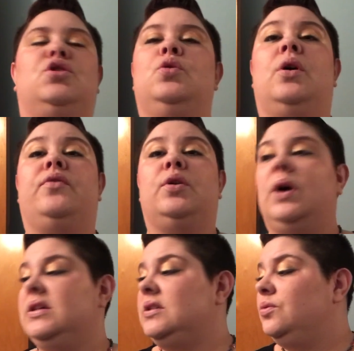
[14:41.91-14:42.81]
Whoever it
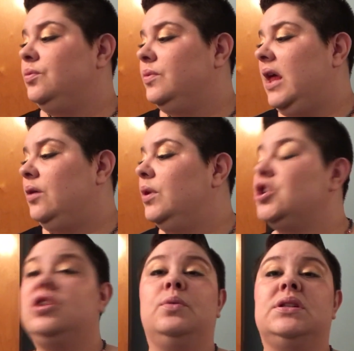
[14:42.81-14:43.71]
was that
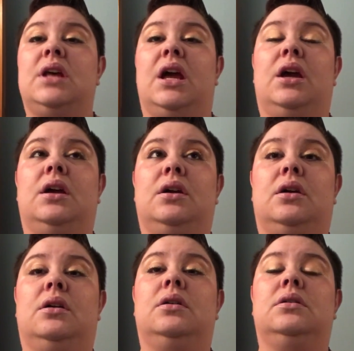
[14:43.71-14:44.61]
originally was like,
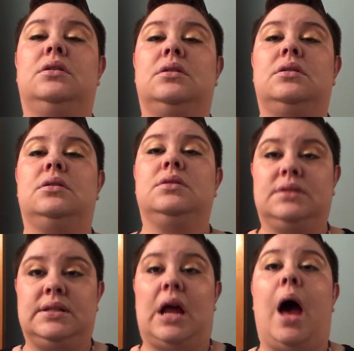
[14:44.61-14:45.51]

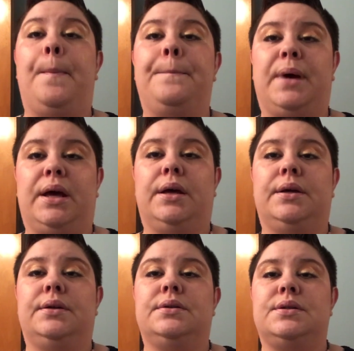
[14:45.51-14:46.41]
stop
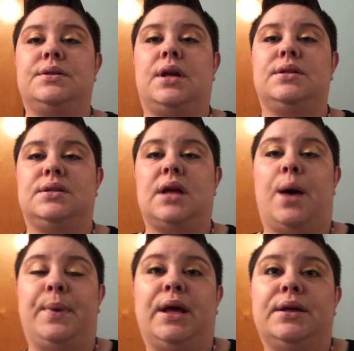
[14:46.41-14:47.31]

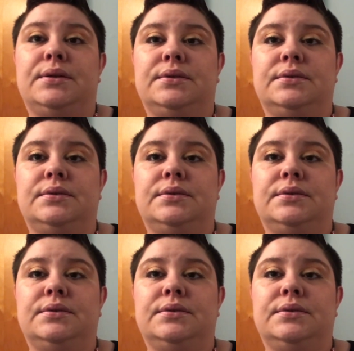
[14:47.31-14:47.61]
it.